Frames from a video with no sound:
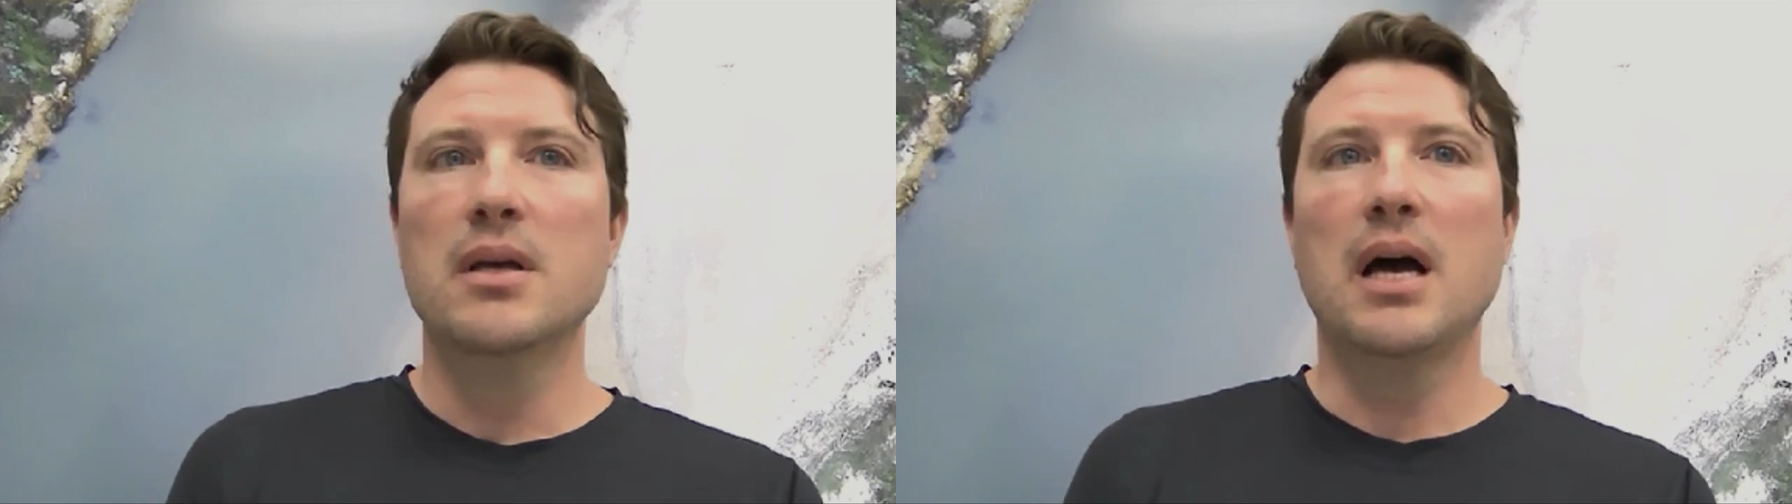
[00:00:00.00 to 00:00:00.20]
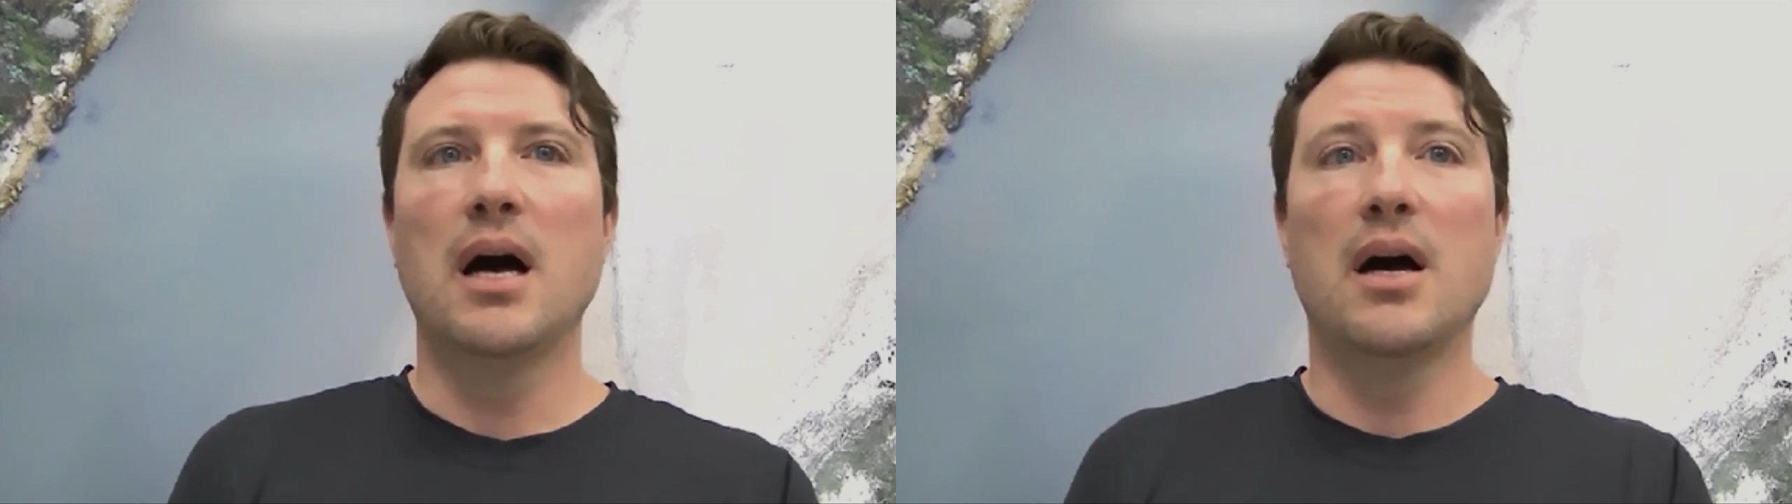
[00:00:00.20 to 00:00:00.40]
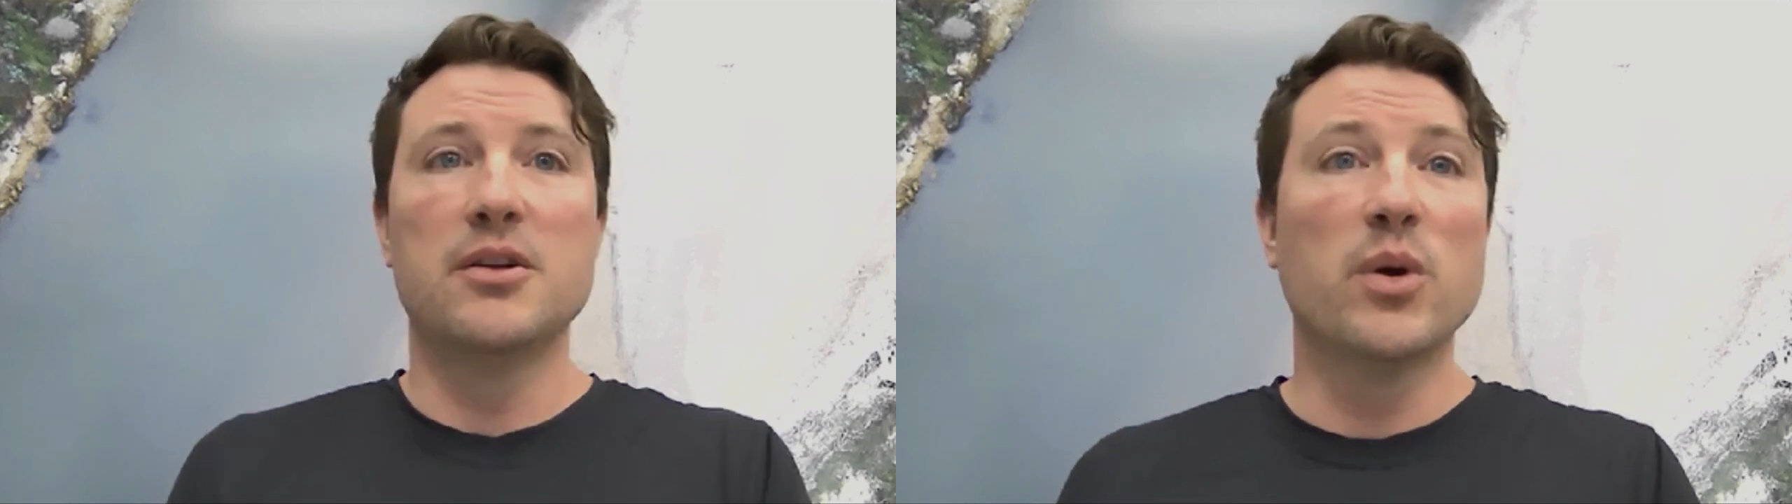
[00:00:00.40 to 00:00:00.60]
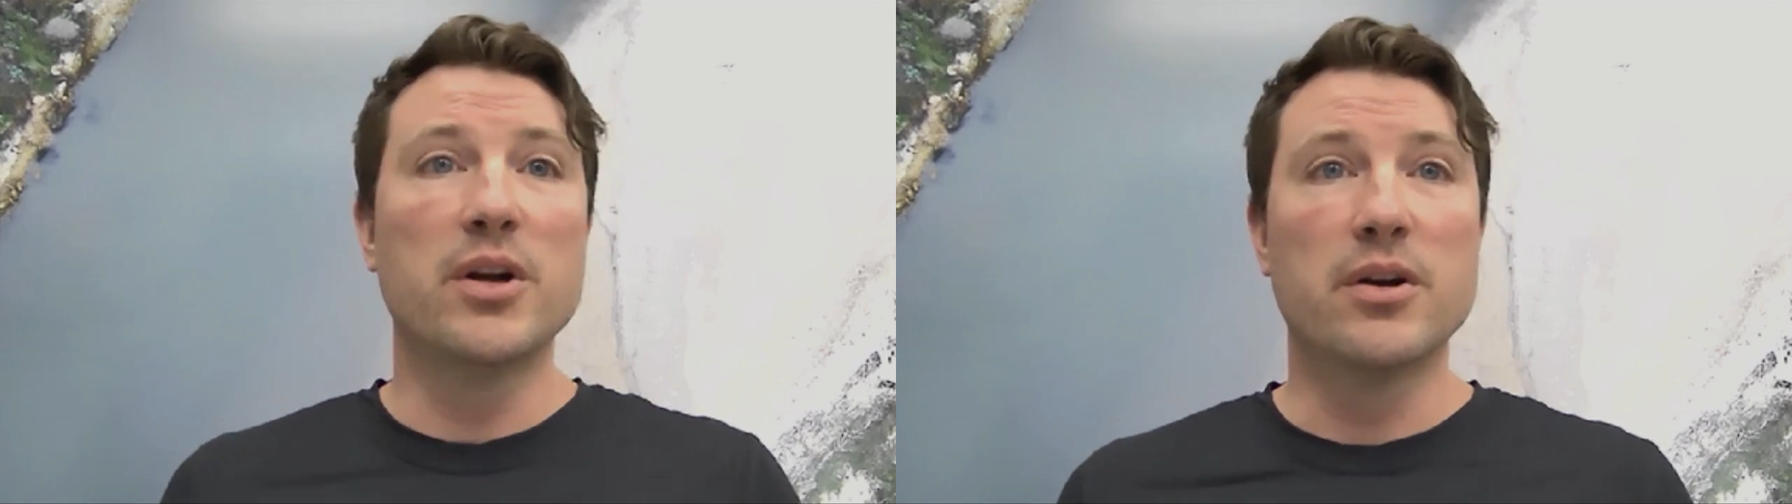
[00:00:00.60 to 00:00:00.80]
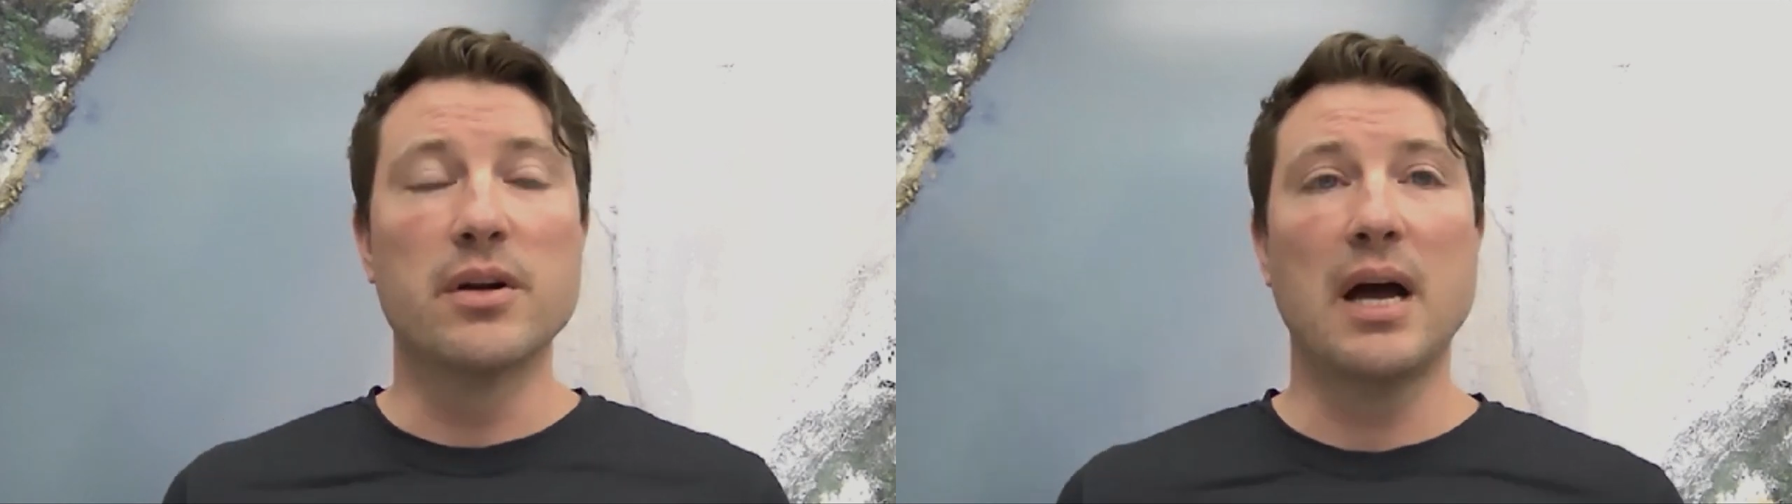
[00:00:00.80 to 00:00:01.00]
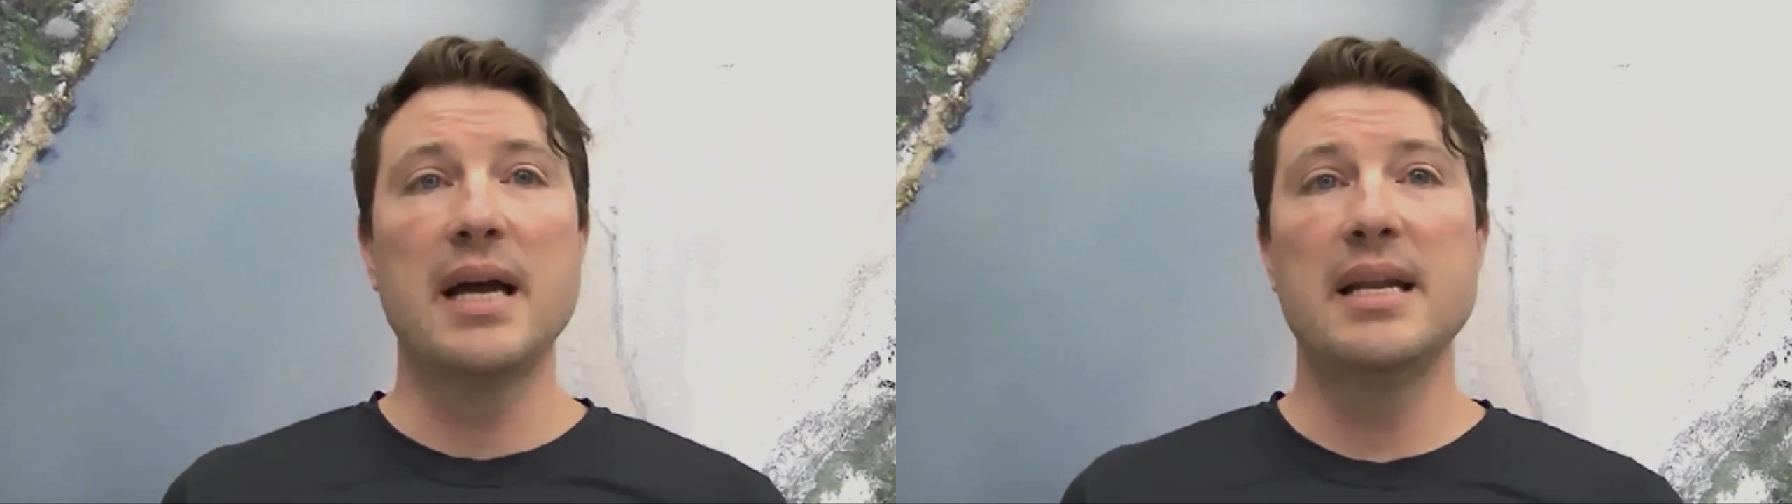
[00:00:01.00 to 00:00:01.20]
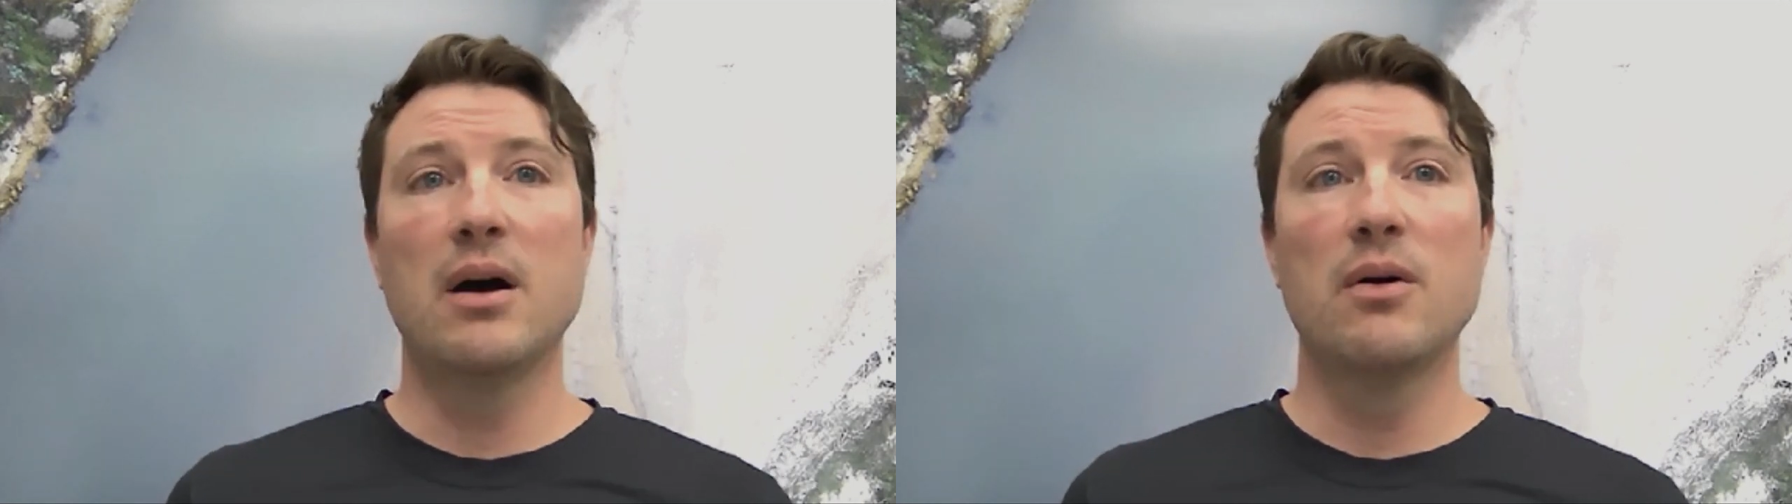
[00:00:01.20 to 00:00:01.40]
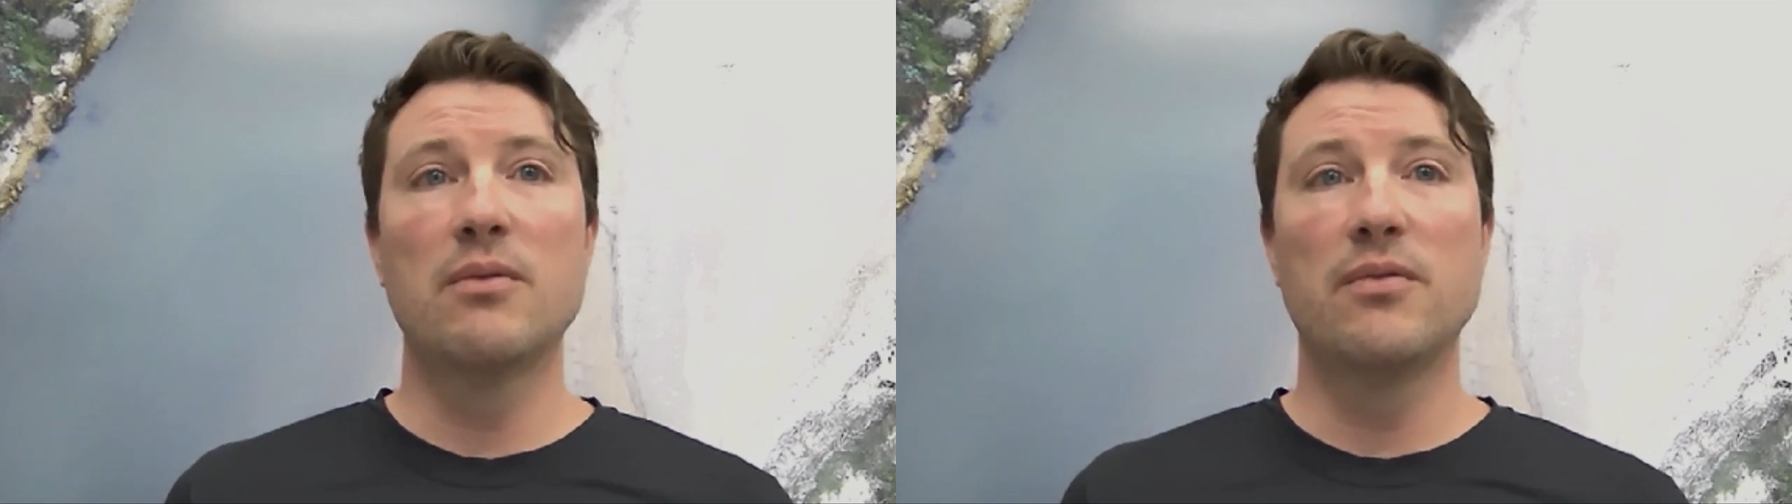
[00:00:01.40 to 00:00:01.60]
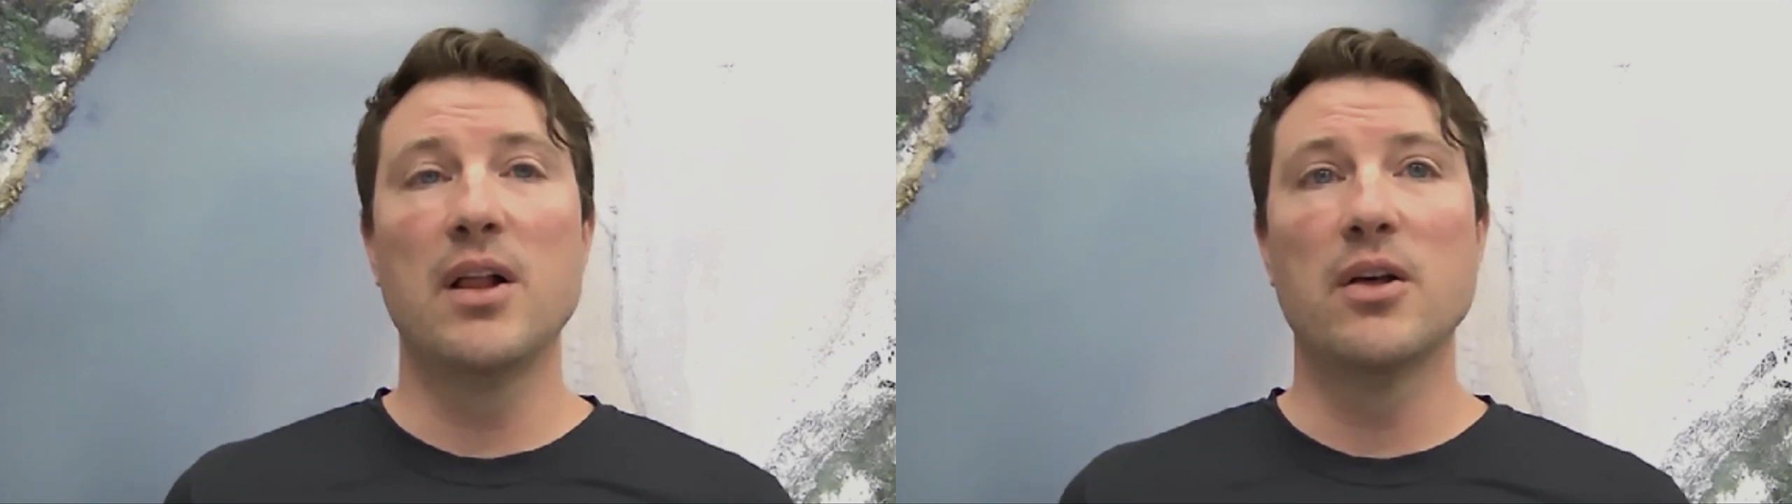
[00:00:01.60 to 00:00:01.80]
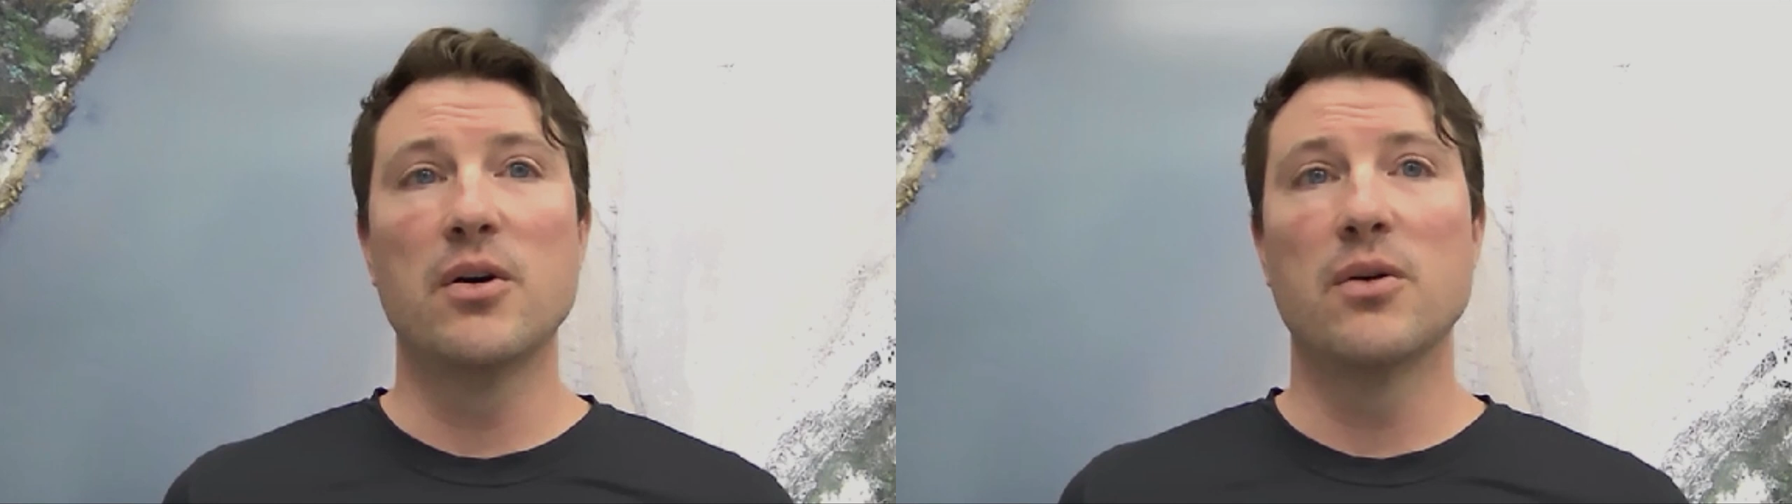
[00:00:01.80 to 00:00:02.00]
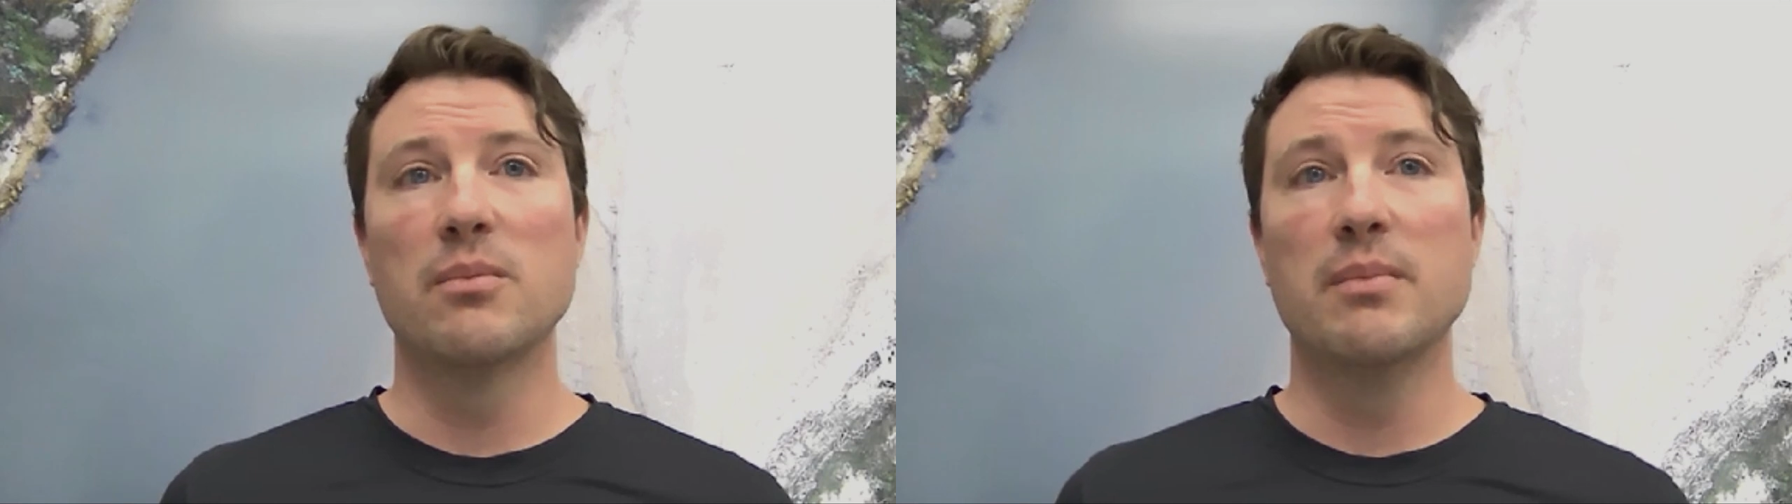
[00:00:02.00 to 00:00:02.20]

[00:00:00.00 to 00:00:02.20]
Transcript: on Twitter, I now follow